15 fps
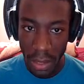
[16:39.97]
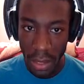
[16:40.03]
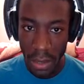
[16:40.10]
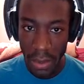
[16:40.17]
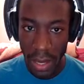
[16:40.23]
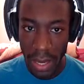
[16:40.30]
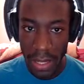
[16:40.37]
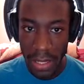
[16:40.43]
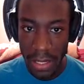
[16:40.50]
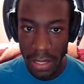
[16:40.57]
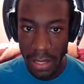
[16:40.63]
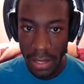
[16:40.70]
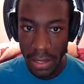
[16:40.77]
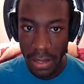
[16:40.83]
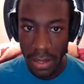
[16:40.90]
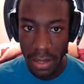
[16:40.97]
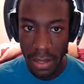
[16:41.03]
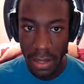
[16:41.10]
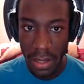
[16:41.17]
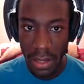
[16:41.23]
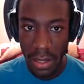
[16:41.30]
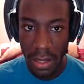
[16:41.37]
Okay, this is...
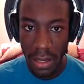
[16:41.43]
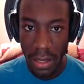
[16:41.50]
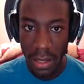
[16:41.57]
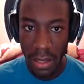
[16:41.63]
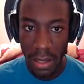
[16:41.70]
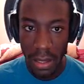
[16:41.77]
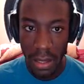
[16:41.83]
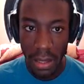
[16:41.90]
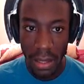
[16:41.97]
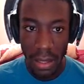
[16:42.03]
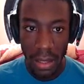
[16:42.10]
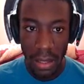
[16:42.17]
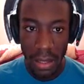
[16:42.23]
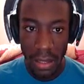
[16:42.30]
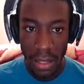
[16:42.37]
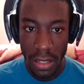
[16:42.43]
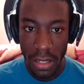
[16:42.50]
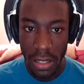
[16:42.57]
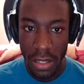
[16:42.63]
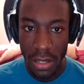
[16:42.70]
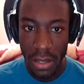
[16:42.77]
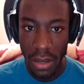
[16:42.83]
This
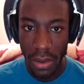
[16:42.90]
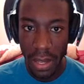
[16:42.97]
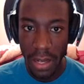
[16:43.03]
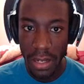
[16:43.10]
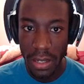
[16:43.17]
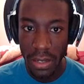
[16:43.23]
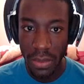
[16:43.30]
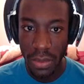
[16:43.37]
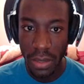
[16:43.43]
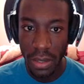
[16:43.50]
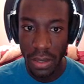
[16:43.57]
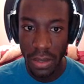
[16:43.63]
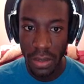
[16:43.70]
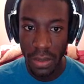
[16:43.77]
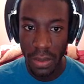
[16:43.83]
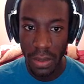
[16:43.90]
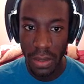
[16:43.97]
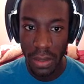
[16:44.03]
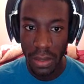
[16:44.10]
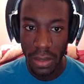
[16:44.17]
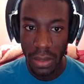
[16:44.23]
is... Okay, this is really stupid.